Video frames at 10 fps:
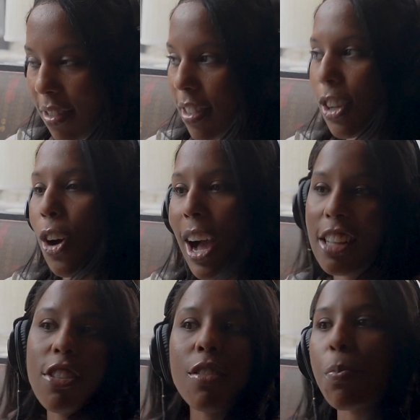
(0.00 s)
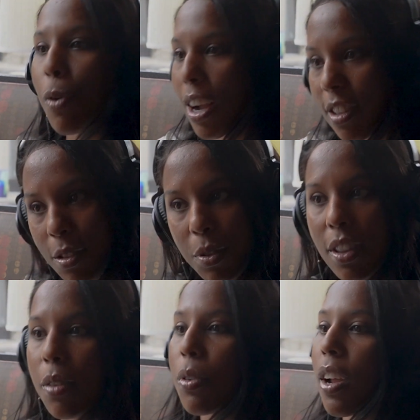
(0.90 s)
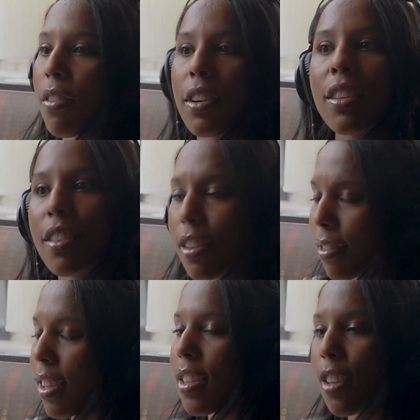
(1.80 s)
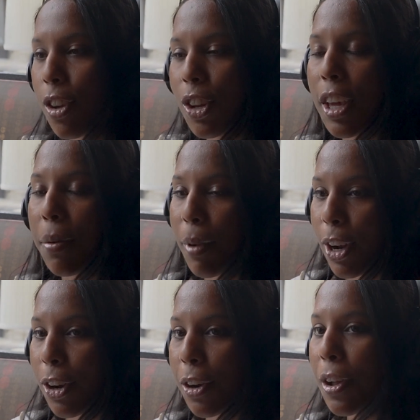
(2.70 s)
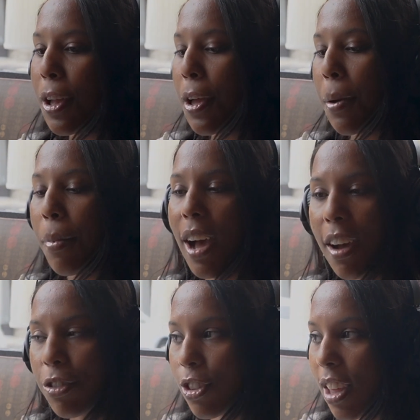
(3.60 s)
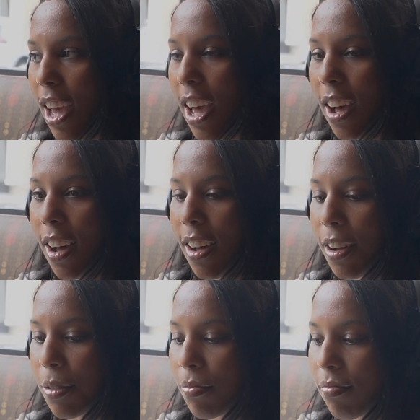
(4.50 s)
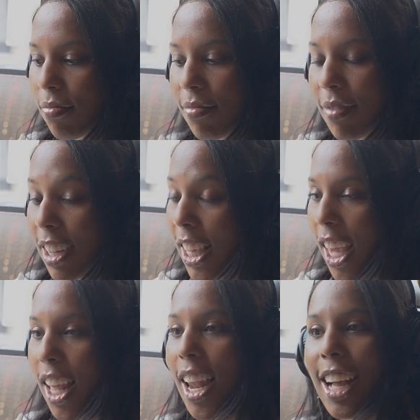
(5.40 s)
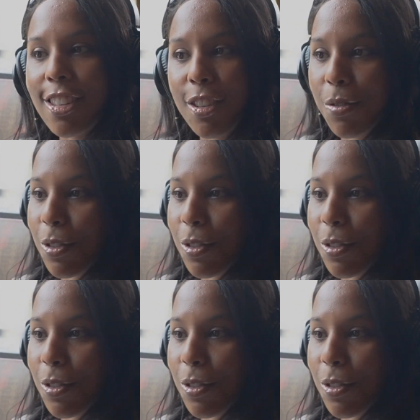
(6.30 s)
I just practiced with them, whatever. Continuing to get better. But after that, again, I just